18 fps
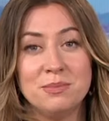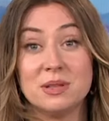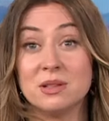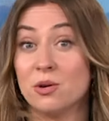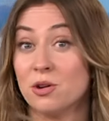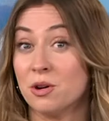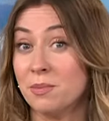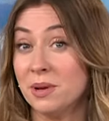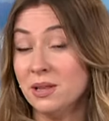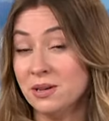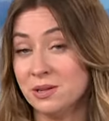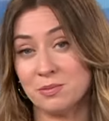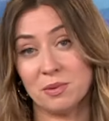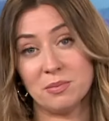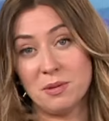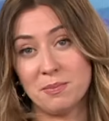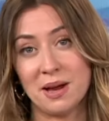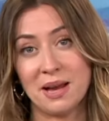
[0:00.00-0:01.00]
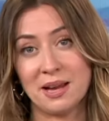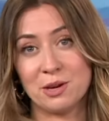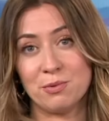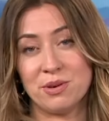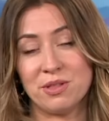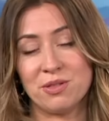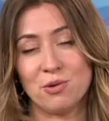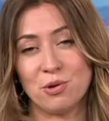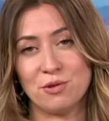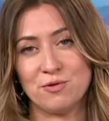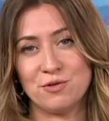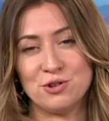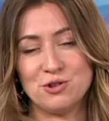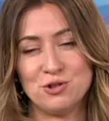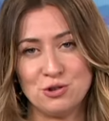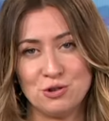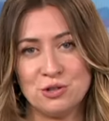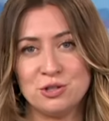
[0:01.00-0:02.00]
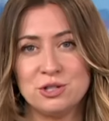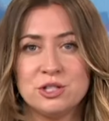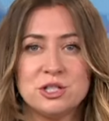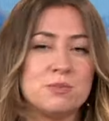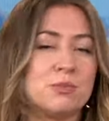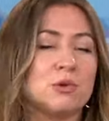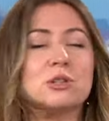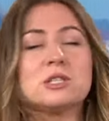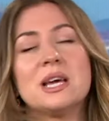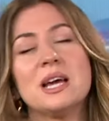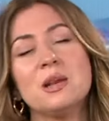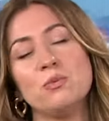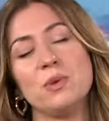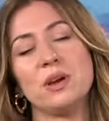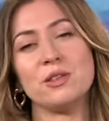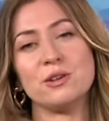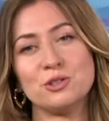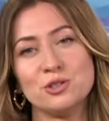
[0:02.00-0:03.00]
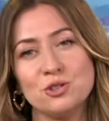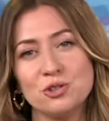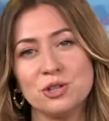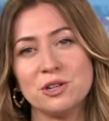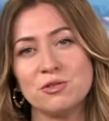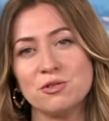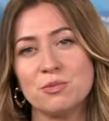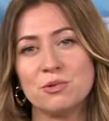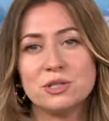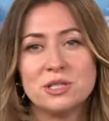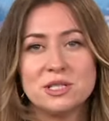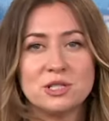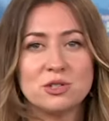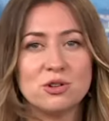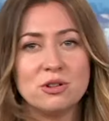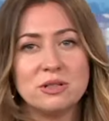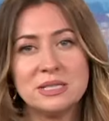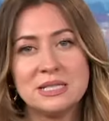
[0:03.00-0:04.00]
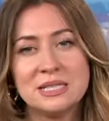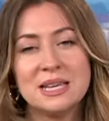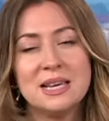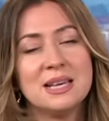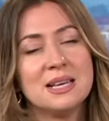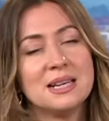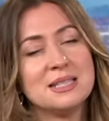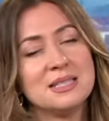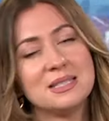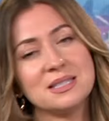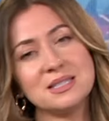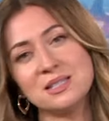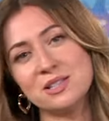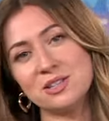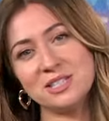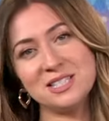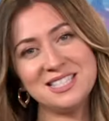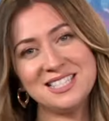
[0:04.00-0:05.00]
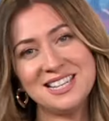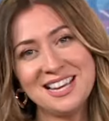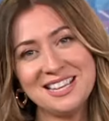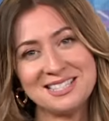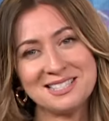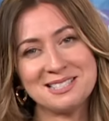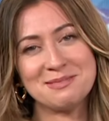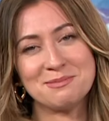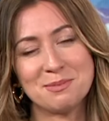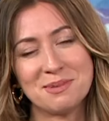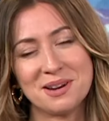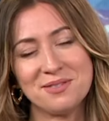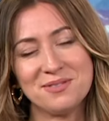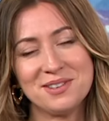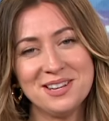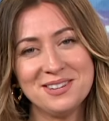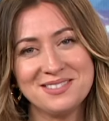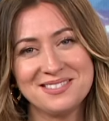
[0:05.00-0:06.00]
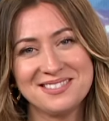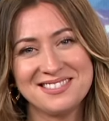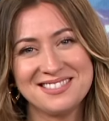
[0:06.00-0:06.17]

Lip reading: But Laura Miller will be back with all of your news, sport and weather during Reporting Scotland at 6:30 tonight. Bye-bye for now.